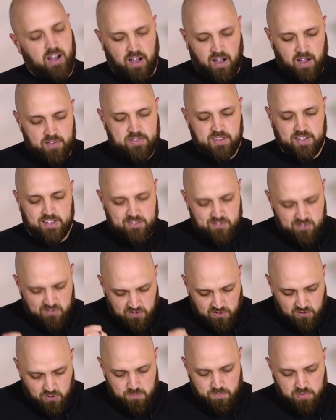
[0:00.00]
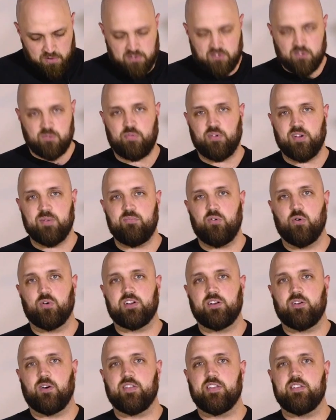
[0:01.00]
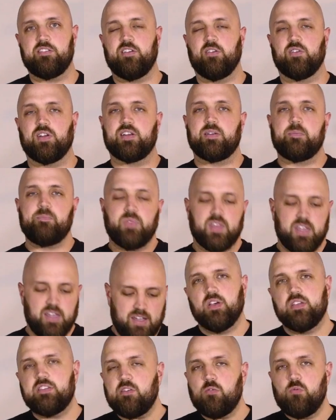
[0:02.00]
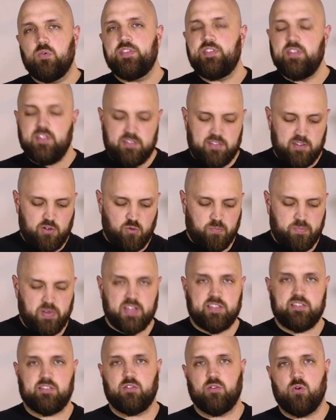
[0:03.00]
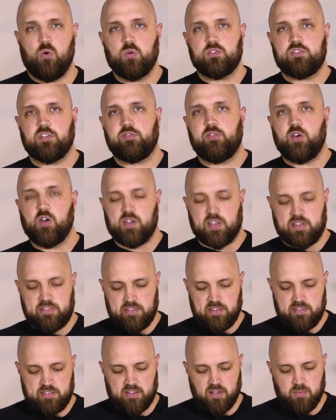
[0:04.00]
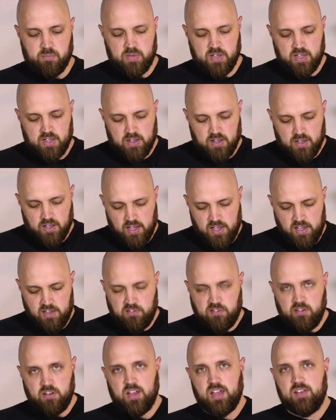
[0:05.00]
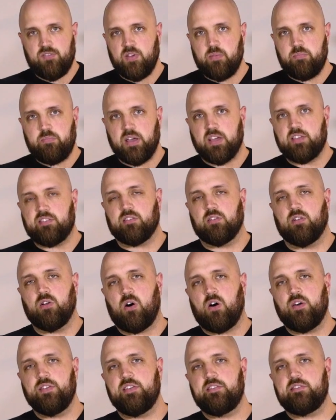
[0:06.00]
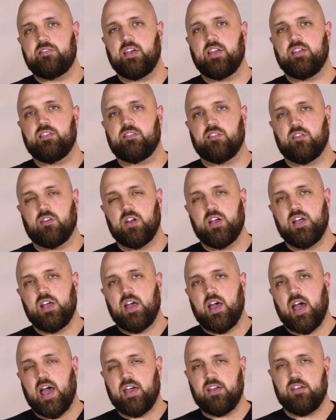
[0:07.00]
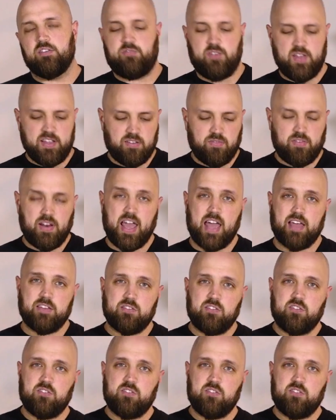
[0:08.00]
I think it's super important on this unit. So with the dual pixel autofocus system, each and every pixel on the sensor effectively has